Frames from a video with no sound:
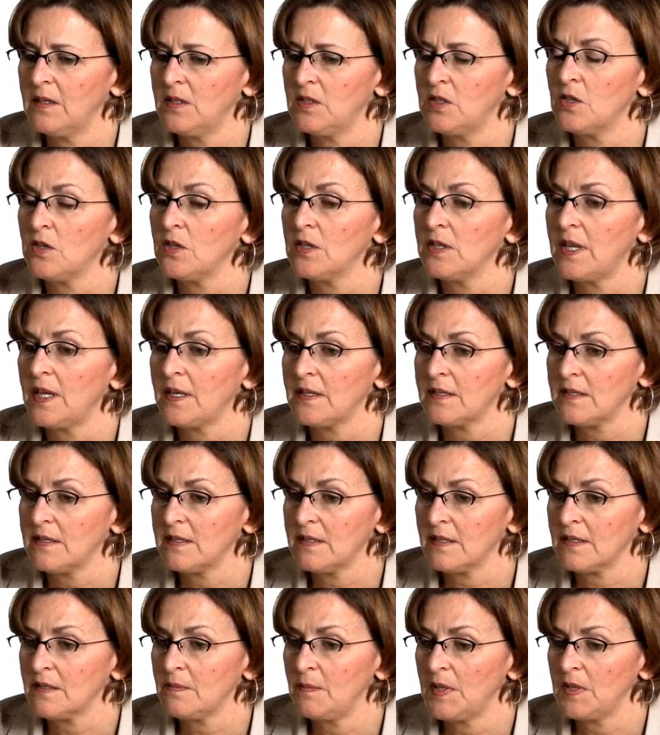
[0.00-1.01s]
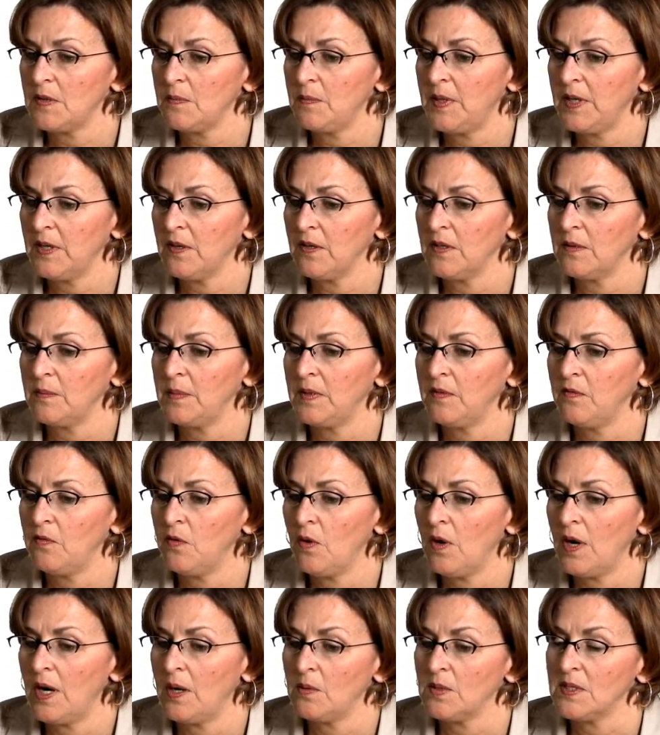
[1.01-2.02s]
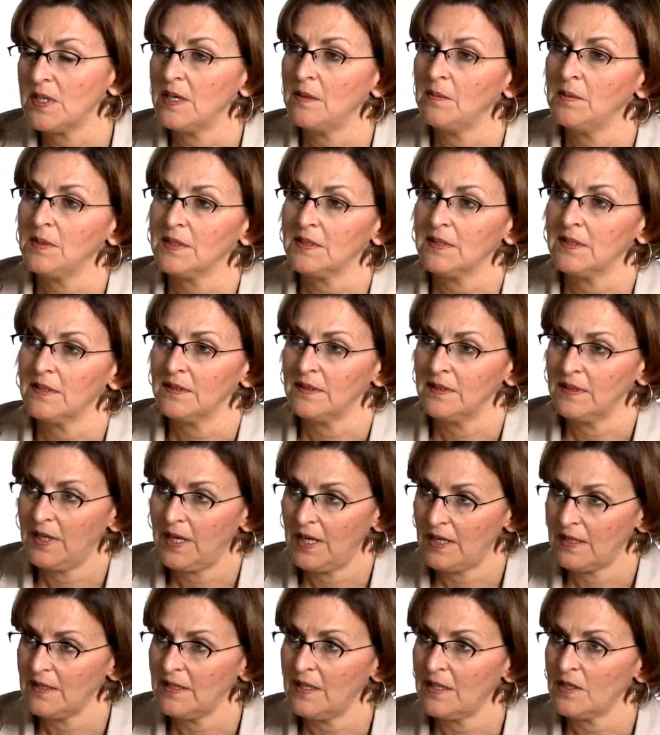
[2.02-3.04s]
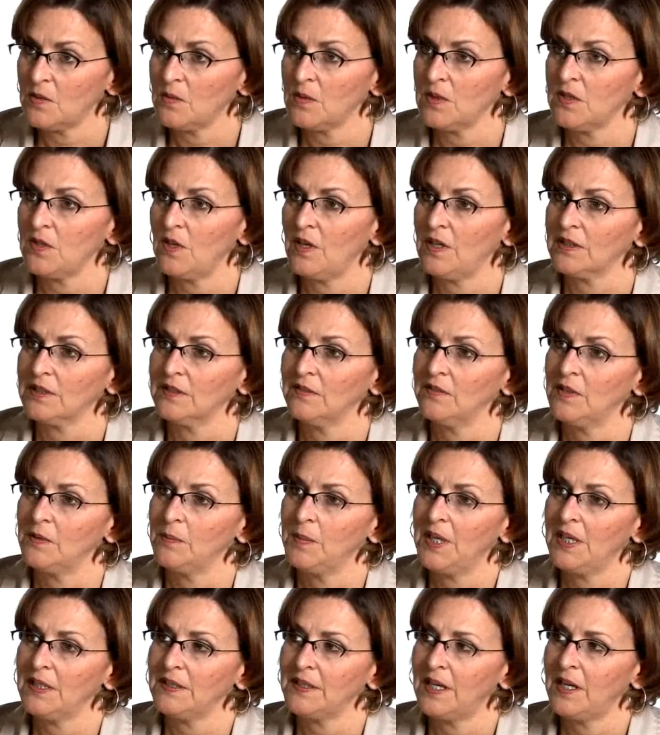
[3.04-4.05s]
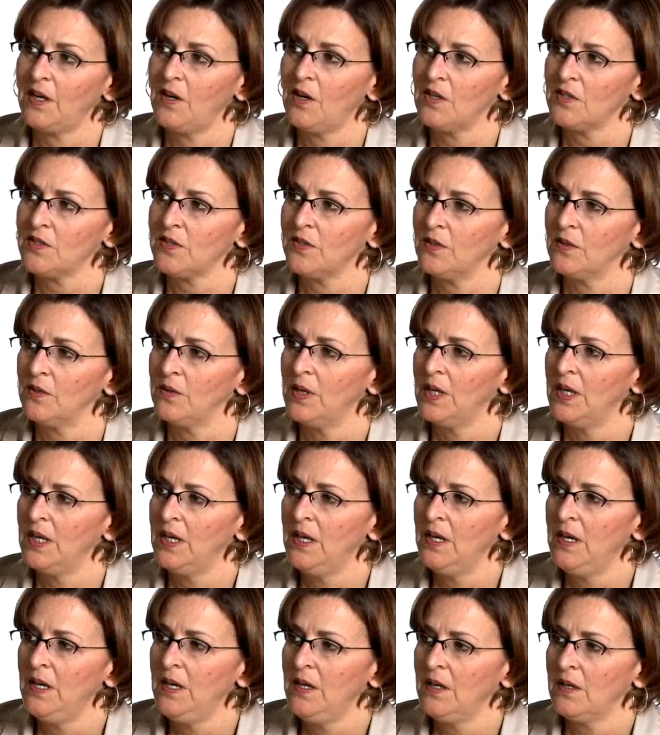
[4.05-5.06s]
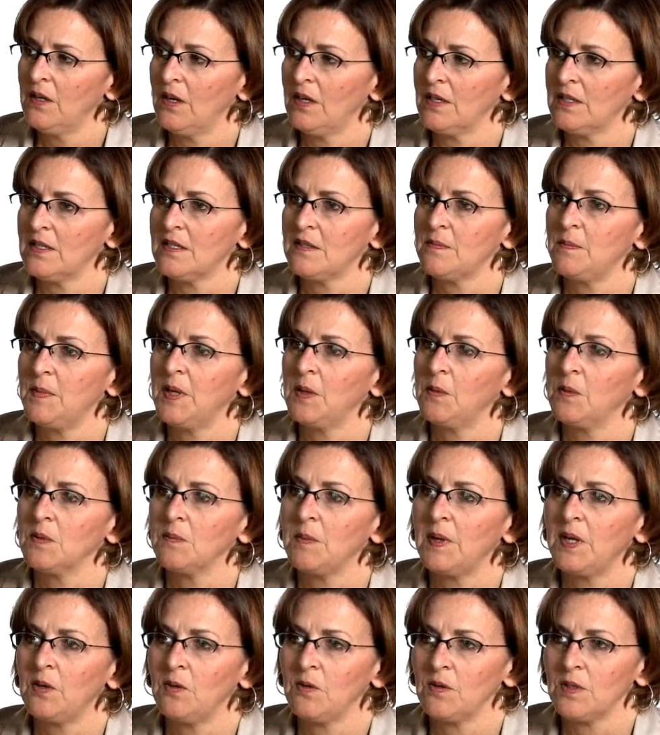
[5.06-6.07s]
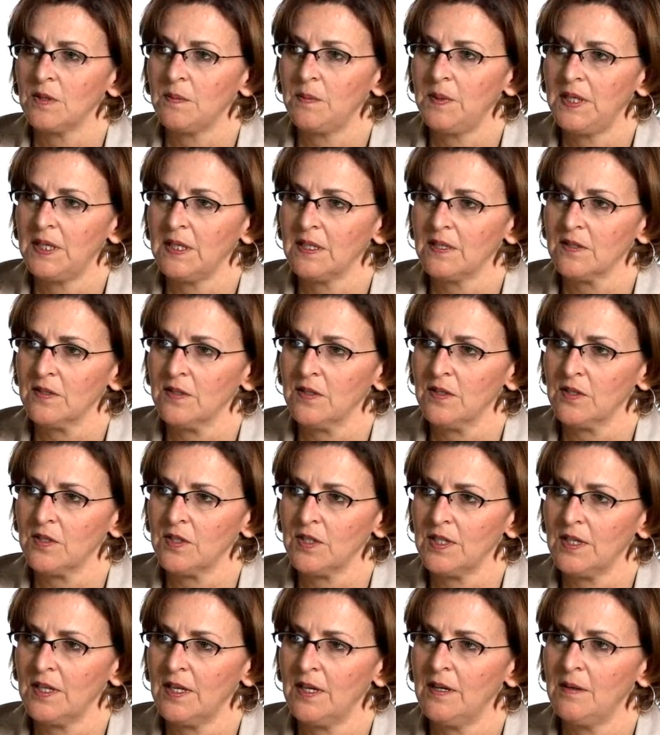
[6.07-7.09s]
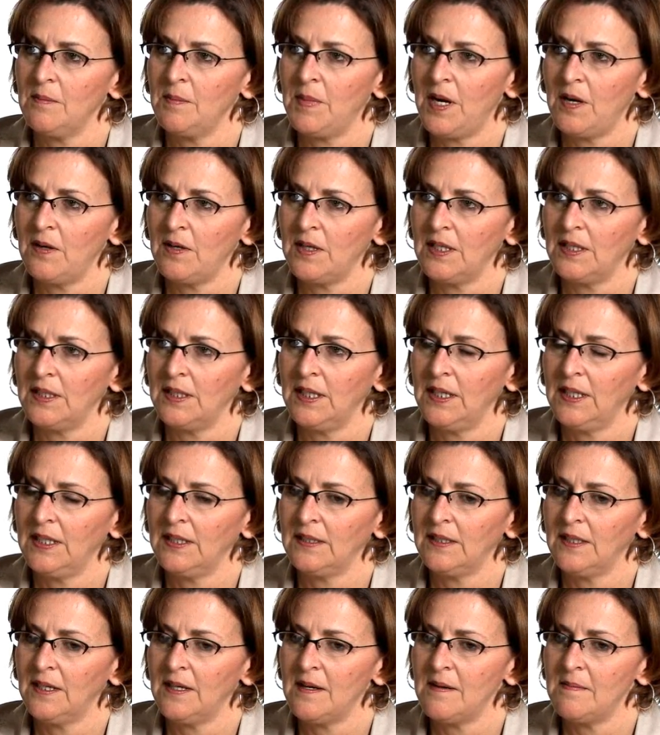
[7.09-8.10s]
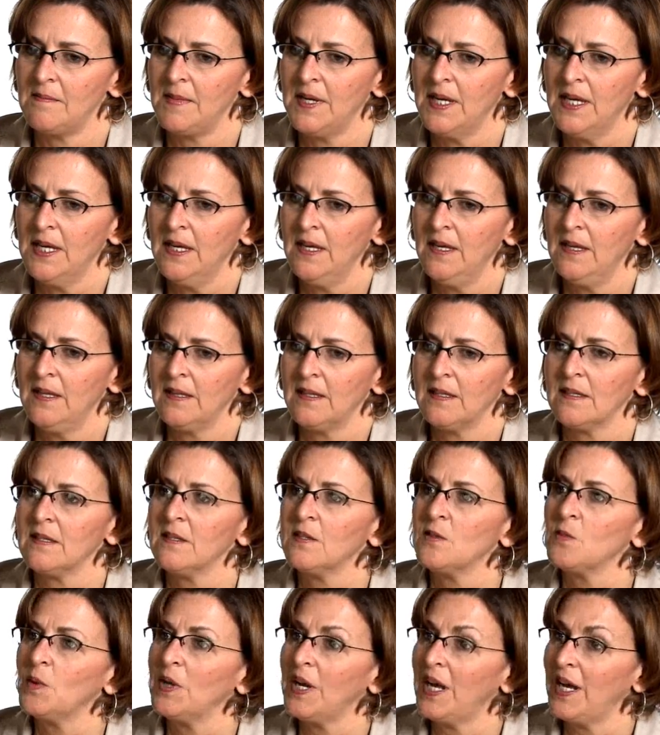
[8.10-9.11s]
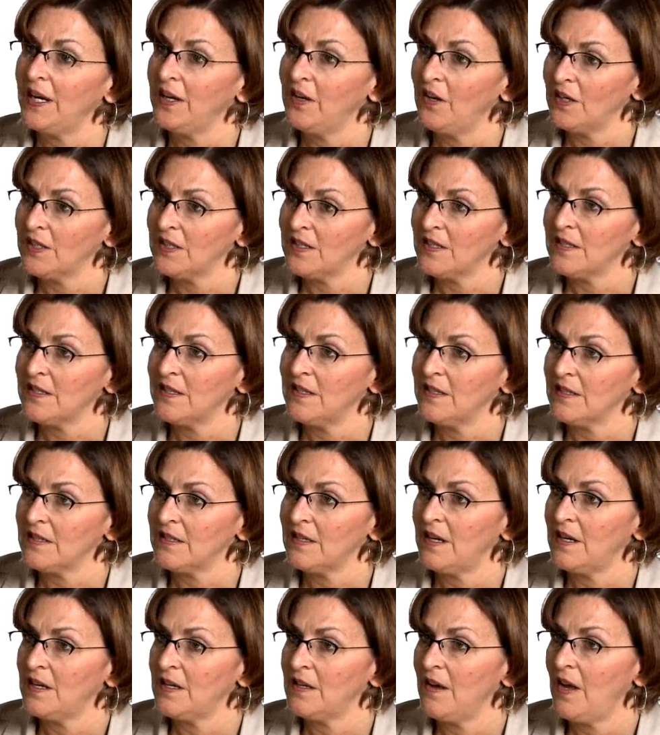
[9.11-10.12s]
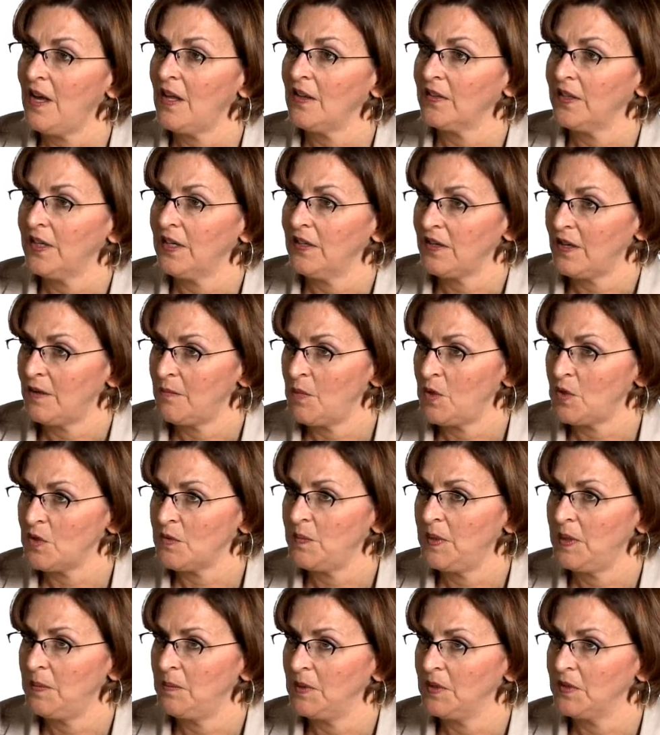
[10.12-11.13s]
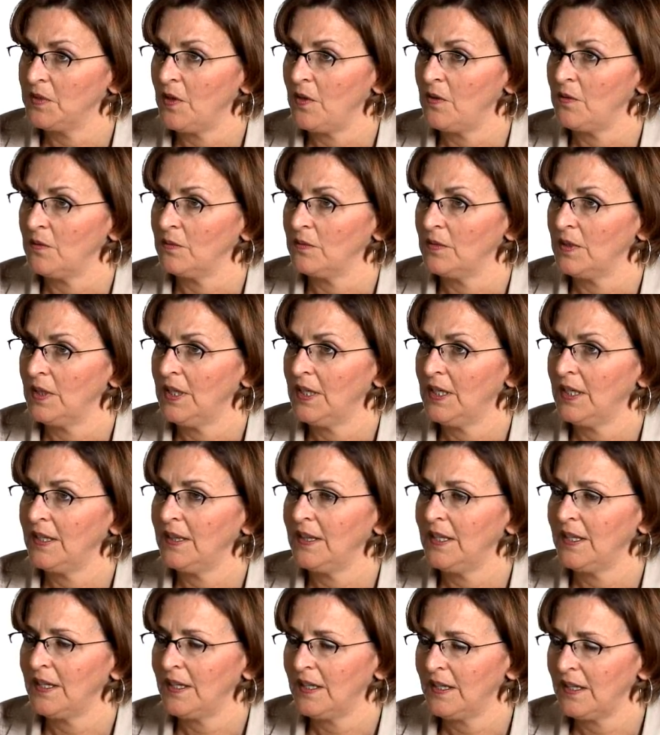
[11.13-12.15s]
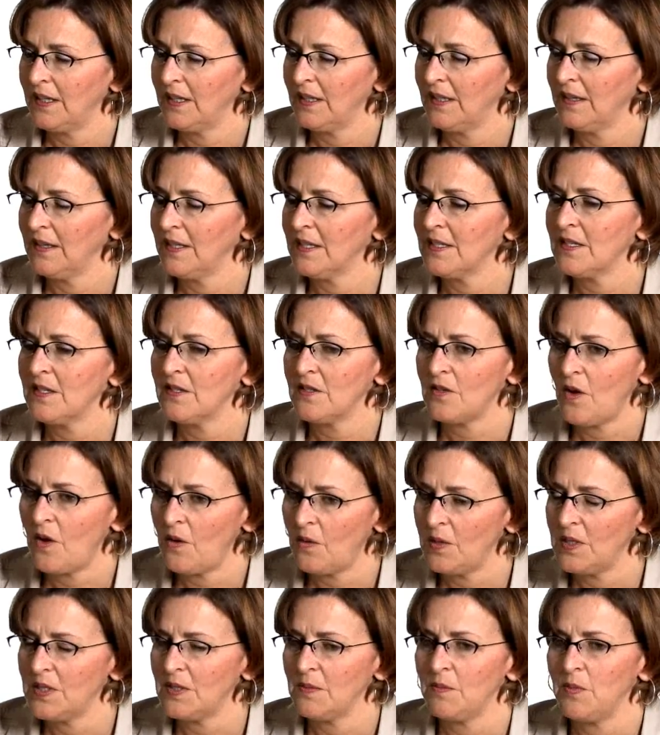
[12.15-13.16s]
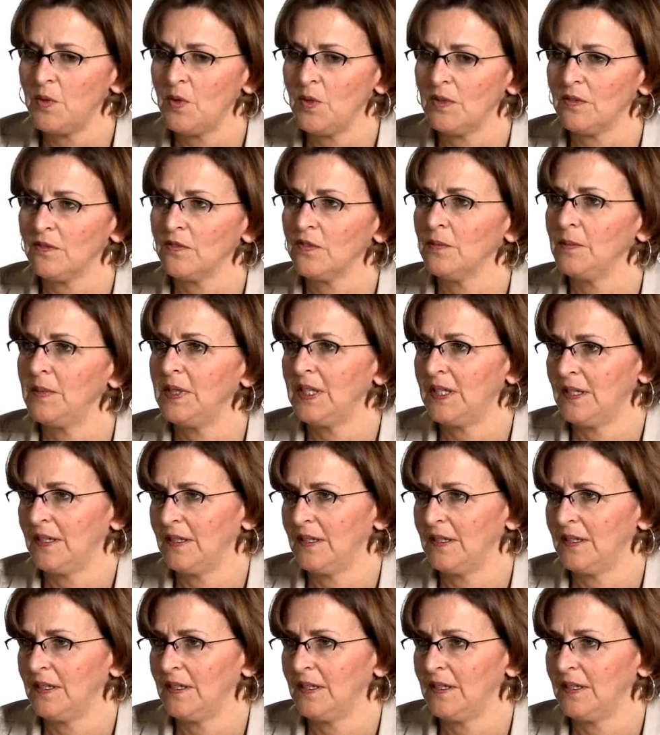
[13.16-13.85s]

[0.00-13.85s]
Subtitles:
During that 6-month period before I was able to get in touch with Dr. Van Pelt, I also got to speak with my orthopedic surgeon about it. And this is when I got to see a side of healthcare that most people don't. And I think this is always important for me